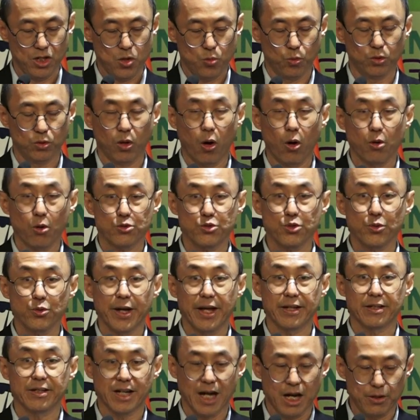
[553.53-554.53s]
will also
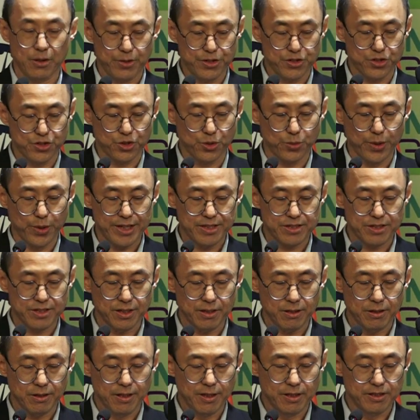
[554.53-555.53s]
encourage greater